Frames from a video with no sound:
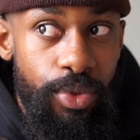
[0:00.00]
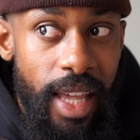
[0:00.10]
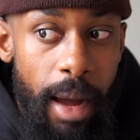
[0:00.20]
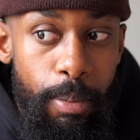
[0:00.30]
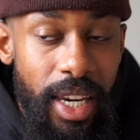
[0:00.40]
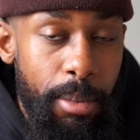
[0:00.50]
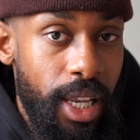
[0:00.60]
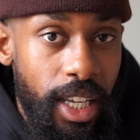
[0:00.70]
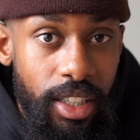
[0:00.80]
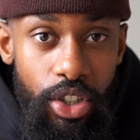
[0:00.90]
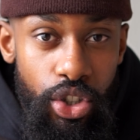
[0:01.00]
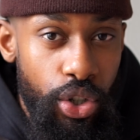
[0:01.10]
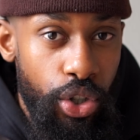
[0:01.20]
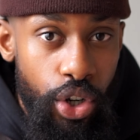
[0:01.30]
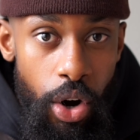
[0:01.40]
that many places
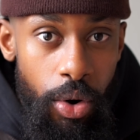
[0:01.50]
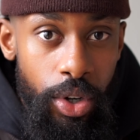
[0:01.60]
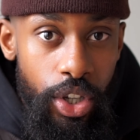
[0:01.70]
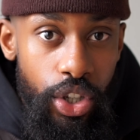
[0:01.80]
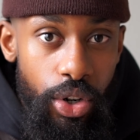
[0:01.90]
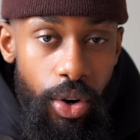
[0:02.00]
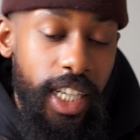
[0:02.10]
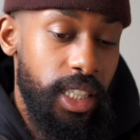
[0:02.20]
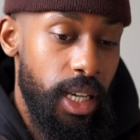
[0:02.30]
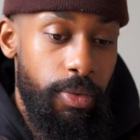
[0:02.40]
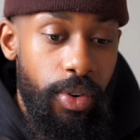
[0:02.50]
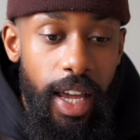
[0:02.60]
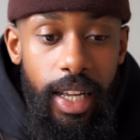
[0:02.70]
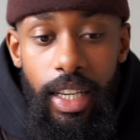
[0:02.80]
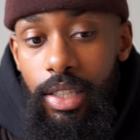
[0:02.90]
to go, you know, except for
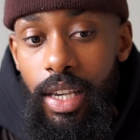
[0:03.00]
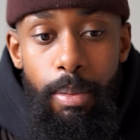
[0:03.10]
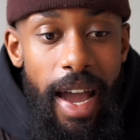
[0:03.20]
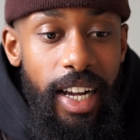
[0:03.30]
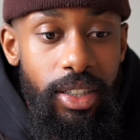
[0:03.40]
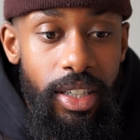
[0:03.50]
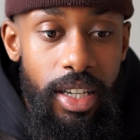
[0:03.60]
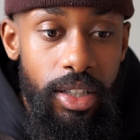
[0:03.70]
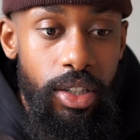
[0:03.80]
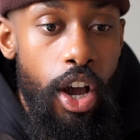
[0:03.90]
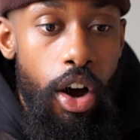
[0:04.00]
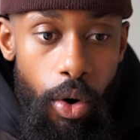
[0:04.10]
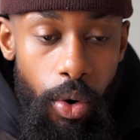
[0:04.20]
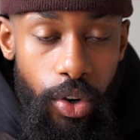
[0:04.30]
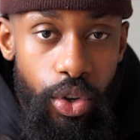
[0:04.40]
like, let's say magazines,
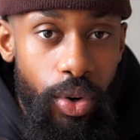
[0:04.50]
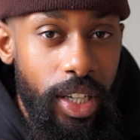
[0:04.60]
or, you know,